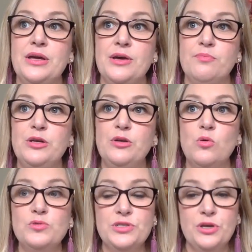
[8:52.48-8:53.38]
but
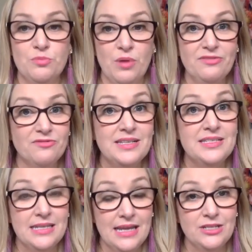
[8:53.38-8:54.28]
also my
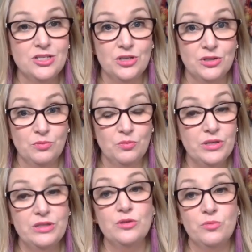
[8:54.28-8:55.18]
fascination
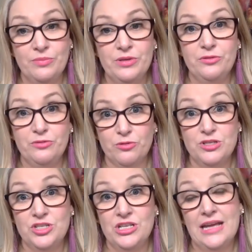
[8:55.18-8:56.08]
with the women of
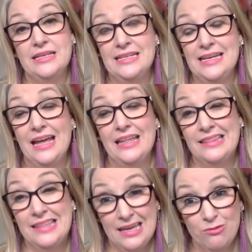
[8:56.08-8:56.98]
Christianity and
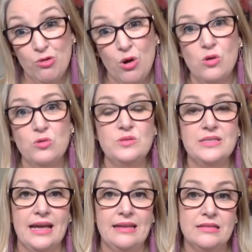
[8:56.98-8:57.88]
their roles
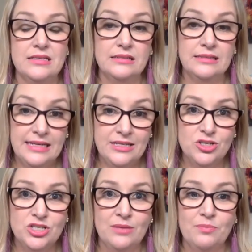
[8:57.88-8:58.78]
and
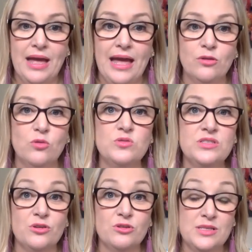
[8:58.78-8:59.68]
leadership, and
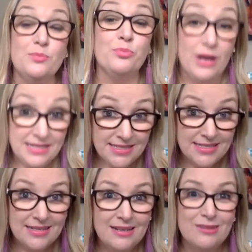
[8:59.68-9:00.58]
also
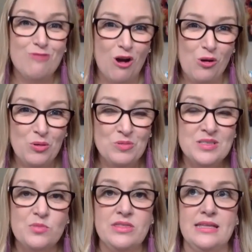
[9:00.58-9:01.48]
suppressed
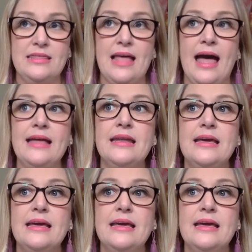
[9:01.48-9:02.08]
roles within that,